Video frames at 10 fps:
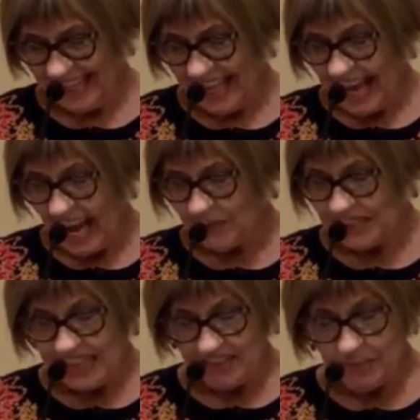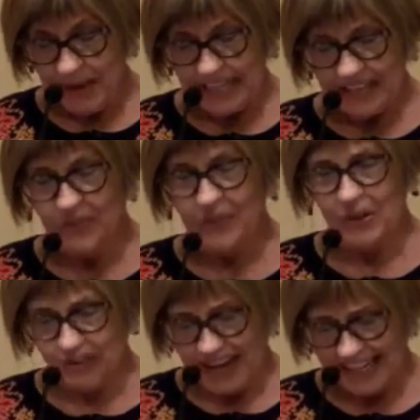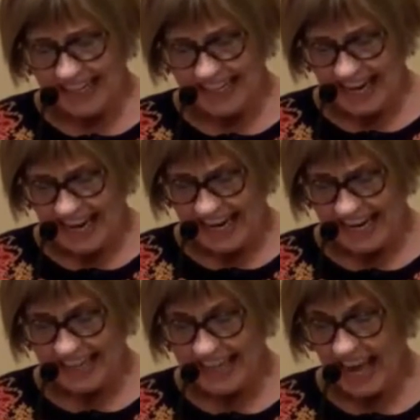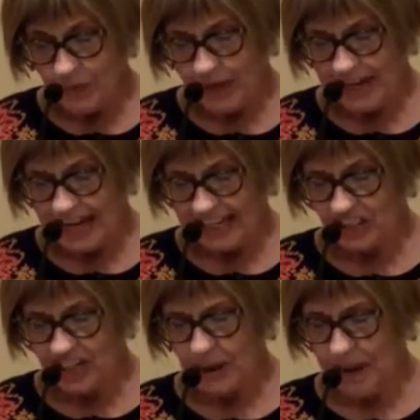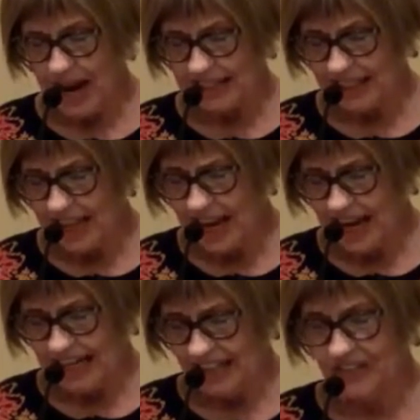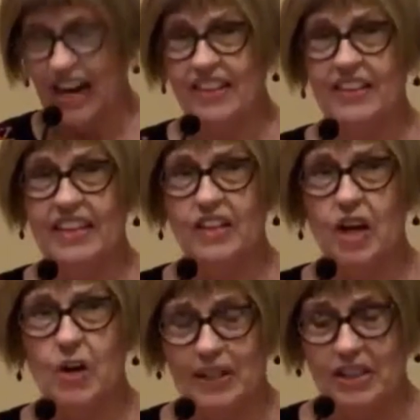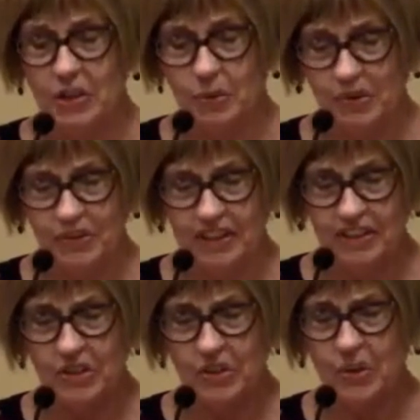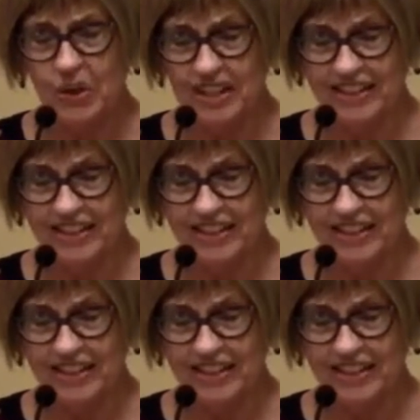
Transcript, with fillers: I will save money for a rainy day. That way I can shop online rather than going to a real store.